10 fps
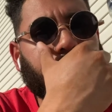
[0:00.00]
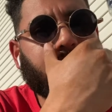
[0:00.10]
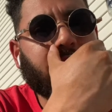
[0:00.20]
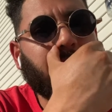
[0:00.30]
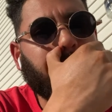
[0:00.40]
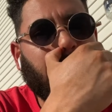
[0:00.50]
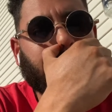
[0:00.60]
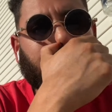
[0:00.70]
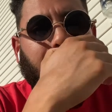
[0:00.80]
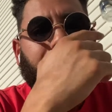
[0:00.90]
The thing with
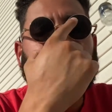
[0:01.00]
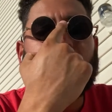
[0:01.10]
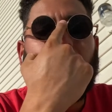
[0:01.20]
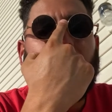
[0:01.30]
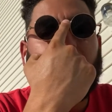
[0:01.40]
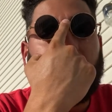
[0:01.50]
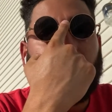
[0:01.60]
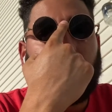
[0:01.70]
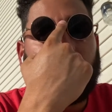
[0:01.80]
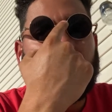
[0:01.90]
Hector Neris is I like
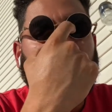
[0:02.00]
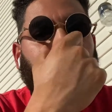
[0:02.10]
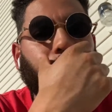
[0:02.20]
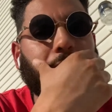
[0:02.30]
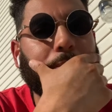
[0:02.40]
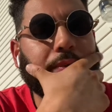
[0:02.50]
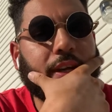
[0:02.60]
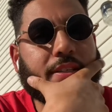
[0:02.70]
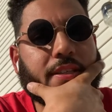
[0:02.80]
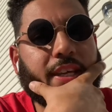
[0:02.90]
what he
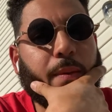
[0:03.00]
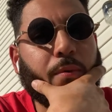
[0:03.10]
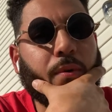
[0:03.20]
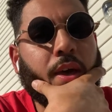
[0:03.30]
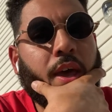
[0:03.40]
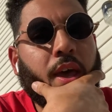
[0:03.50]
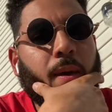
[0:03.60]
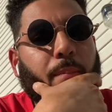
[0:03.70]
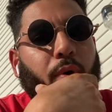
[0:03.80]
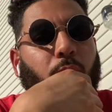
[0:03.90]
brings to the table,
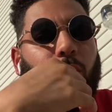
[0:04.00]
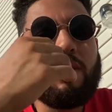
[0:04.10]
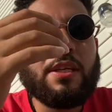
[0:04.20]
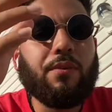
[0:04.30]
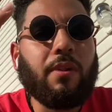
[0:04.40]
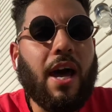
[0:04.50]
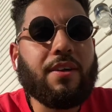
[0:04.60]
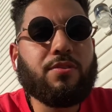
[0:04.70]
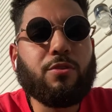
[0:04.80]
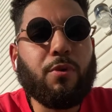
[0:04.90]
but once he
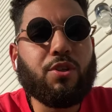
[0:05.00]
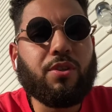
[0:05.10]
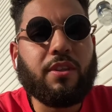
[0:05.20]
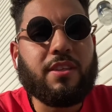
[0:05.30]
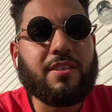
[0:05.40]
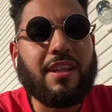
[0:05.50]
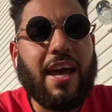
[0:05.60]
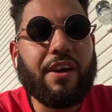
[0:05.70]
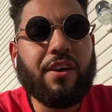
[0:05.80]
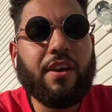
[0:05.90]
relies too much on the
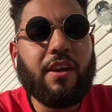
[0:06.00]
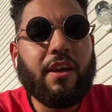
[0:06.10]
slider,